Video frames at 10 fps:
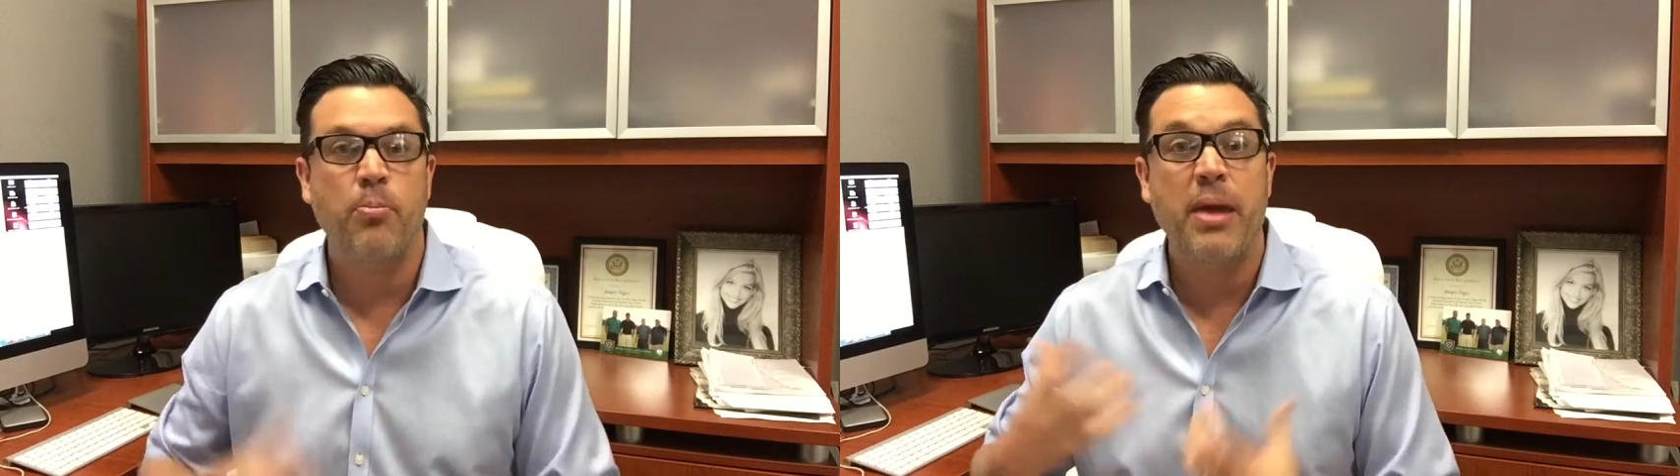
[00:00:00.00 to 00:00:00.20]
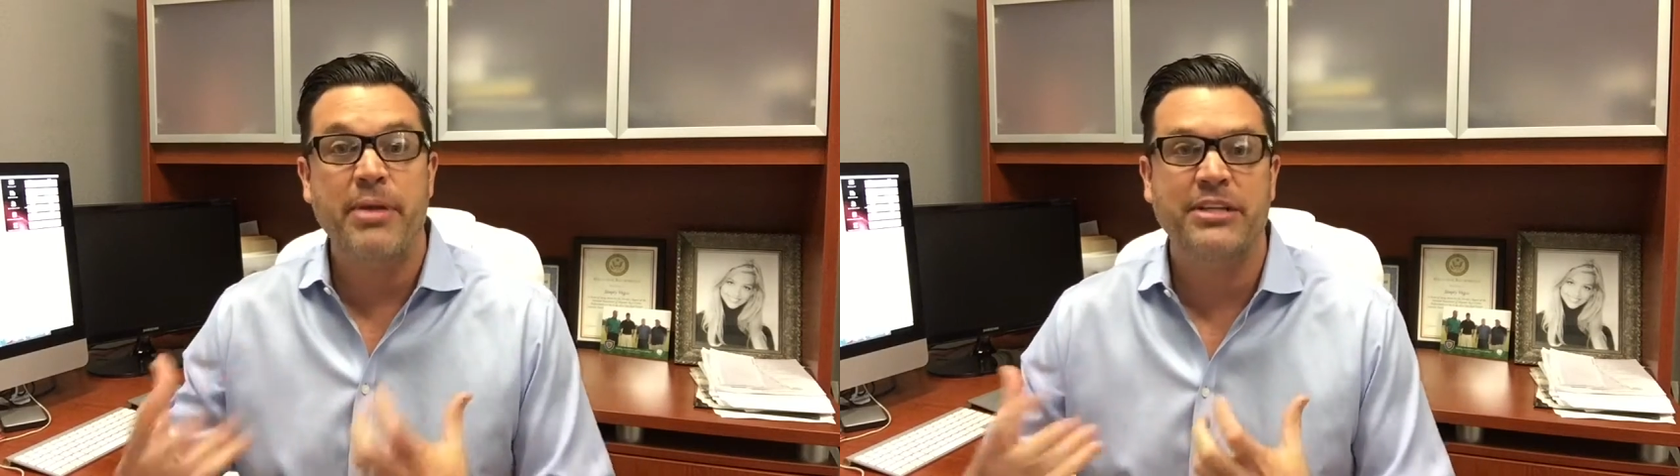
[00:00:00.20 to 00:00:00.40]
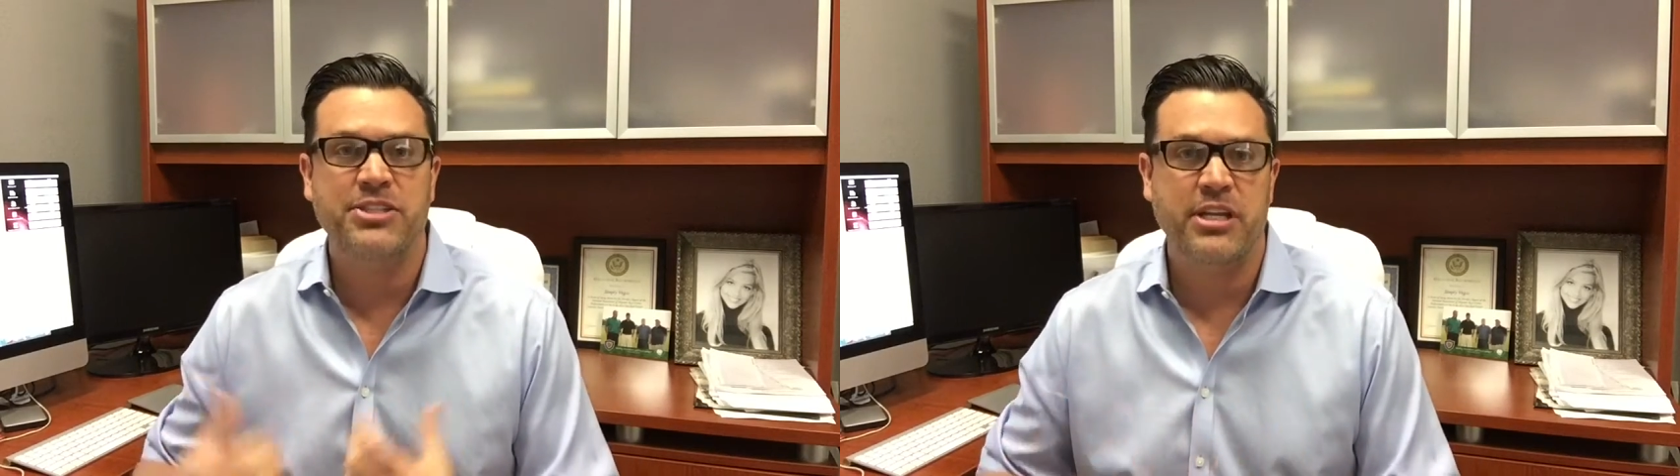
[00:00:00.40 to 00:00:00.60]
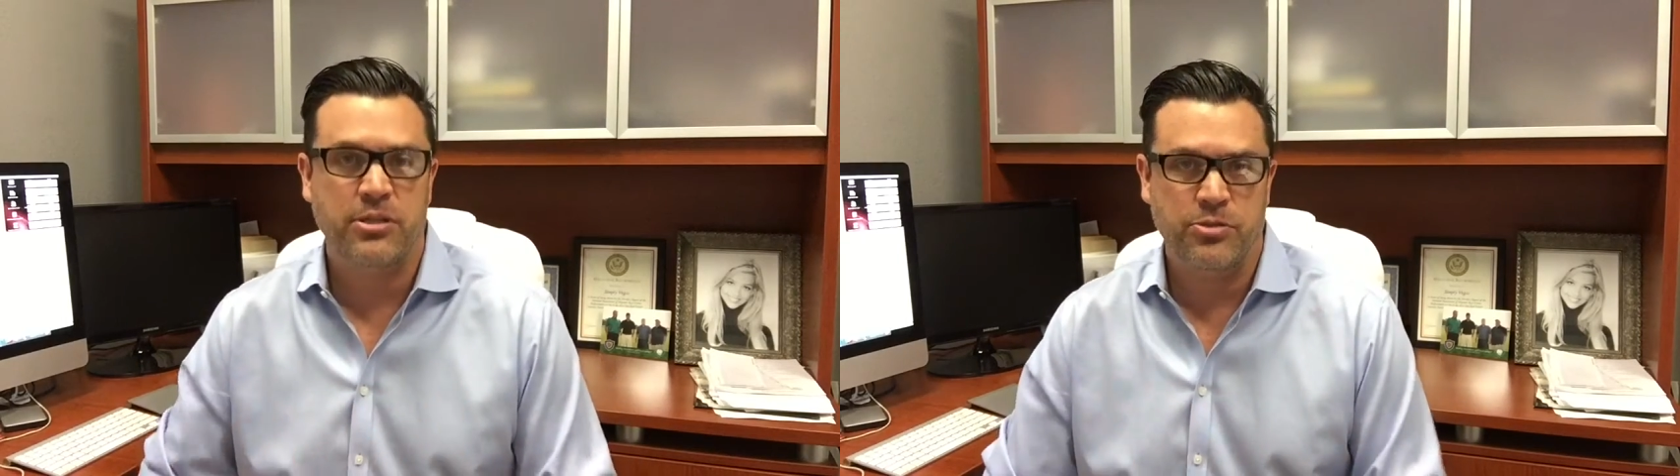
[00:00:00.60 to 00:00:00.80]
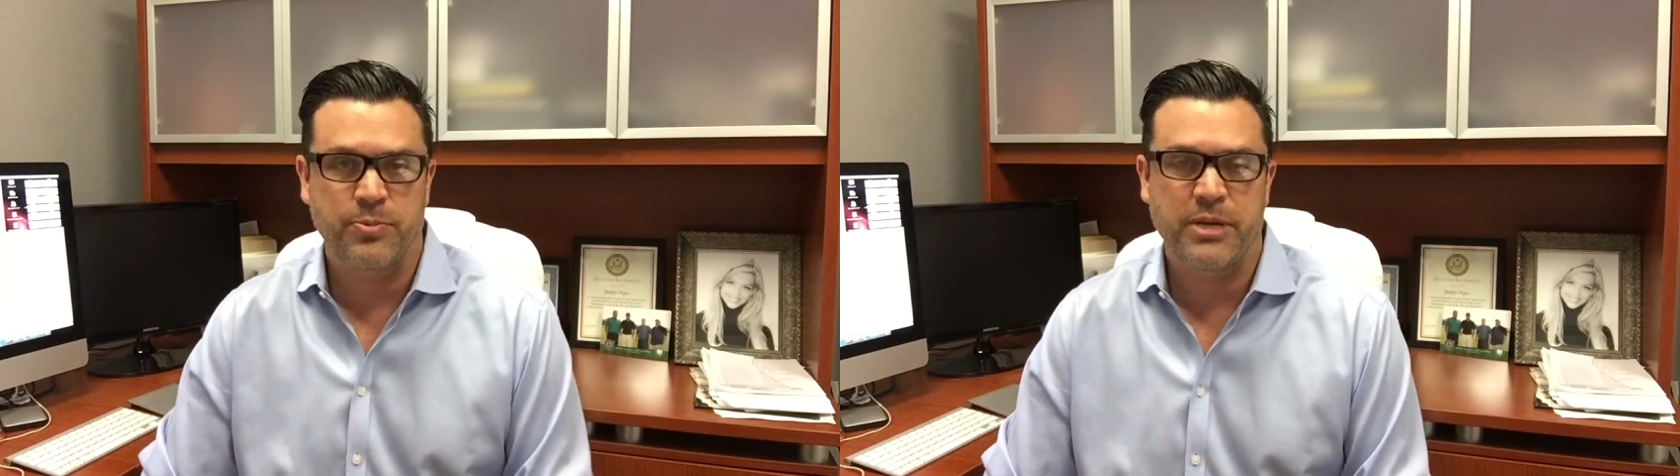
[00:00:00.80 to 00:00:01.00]
Maybe I just need a
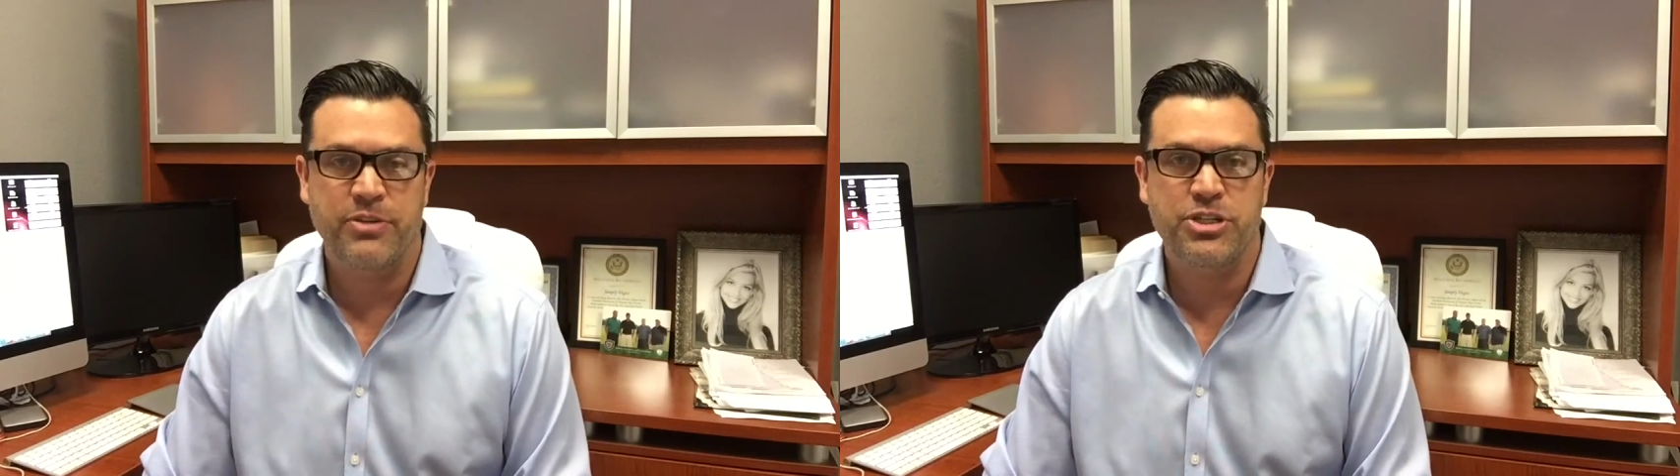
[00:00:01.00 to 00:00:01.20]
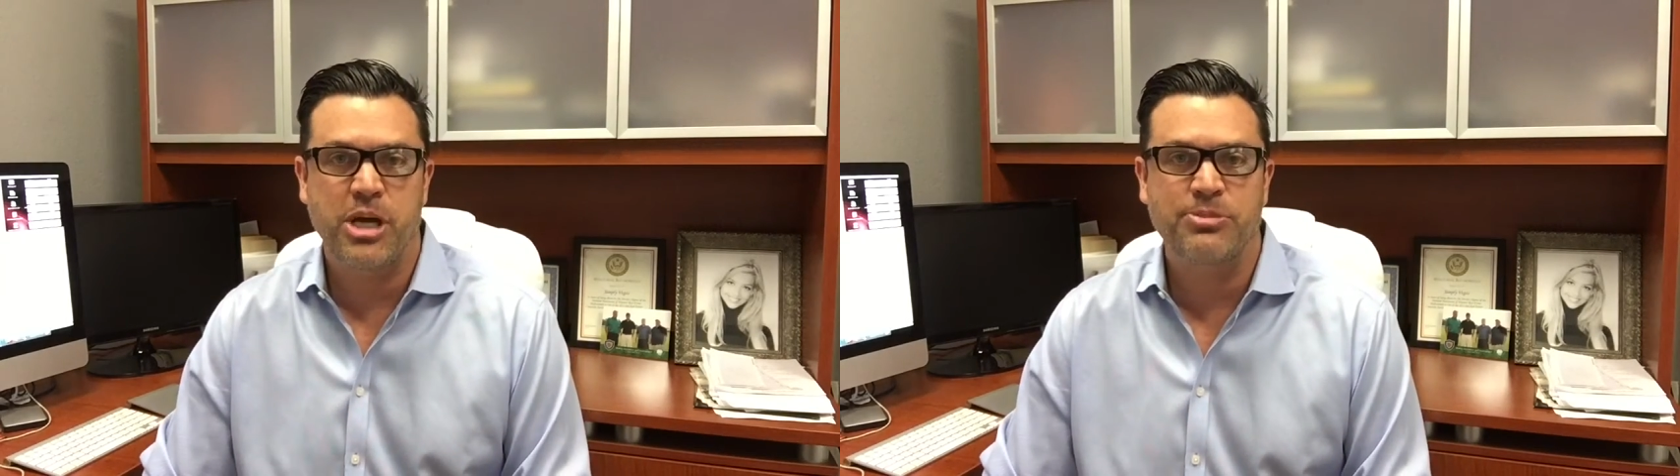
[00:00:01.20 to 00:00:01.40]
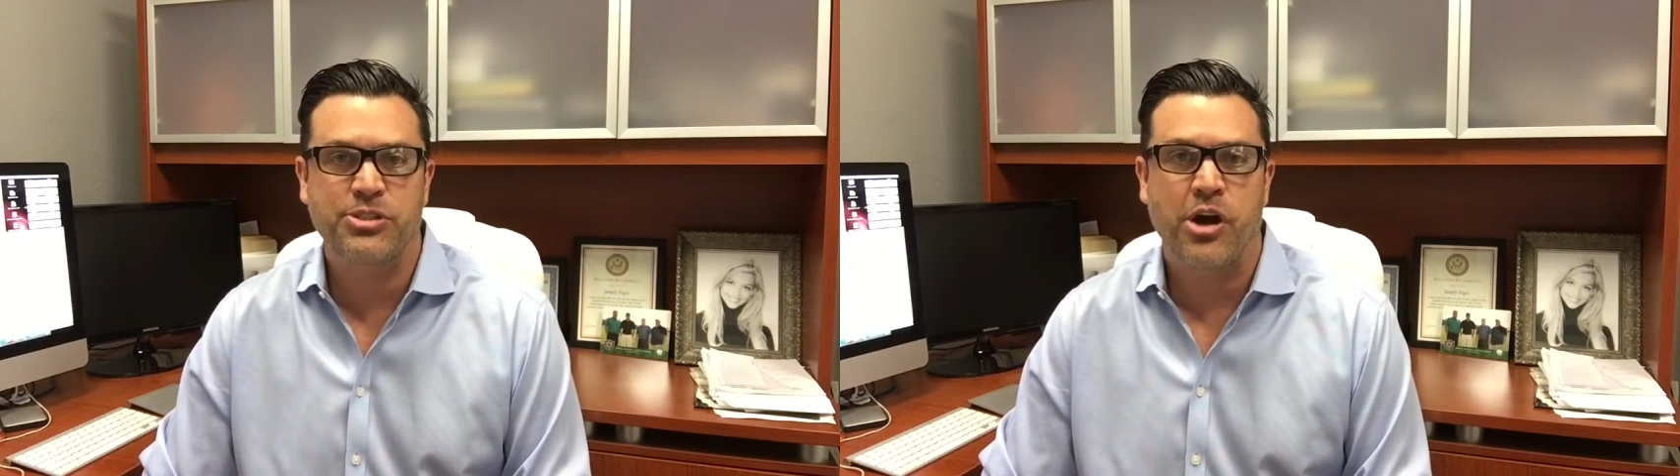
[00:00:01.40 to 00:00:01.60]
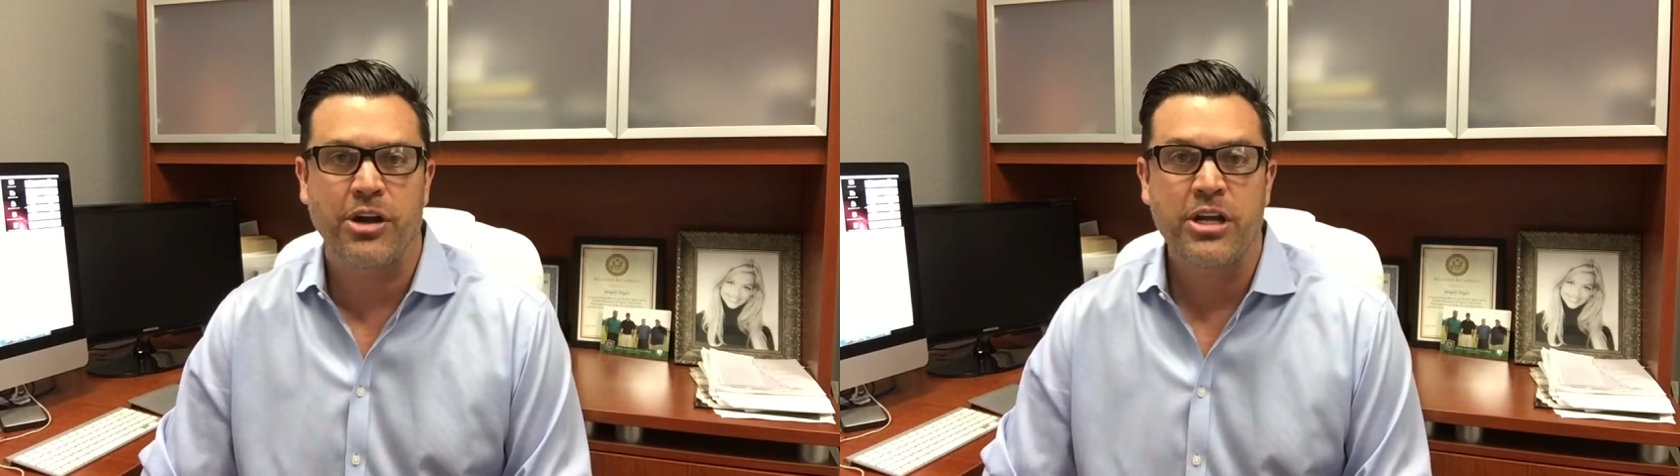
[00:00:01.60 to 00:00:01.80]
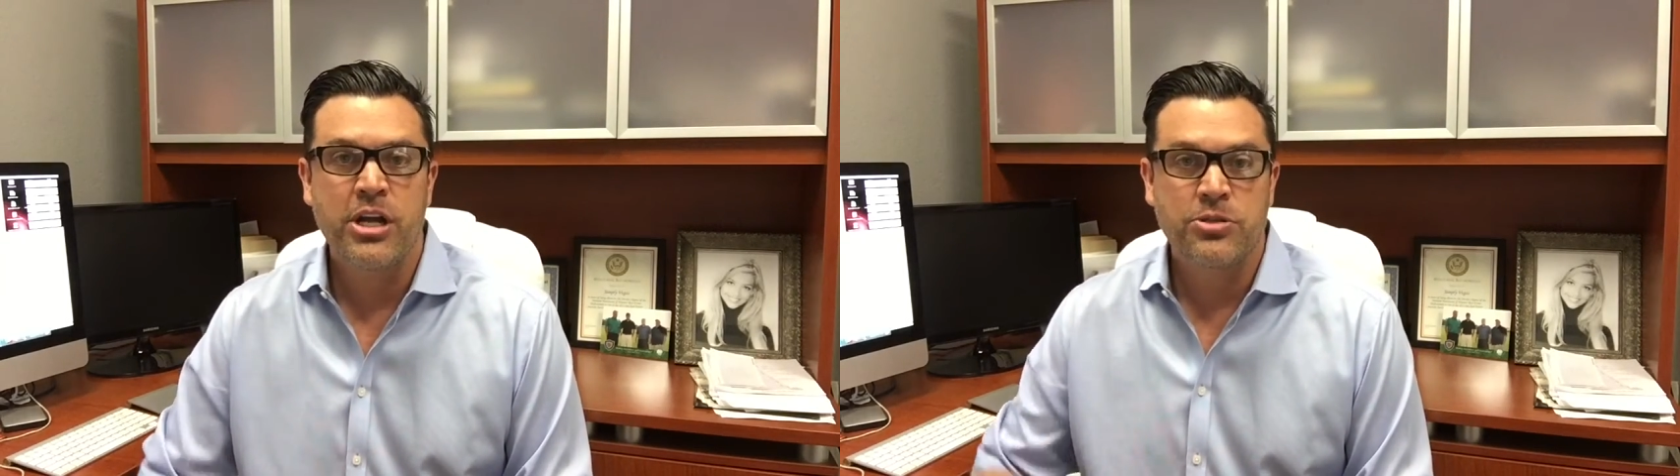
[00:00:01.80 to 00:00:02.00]
little bit of a jump start.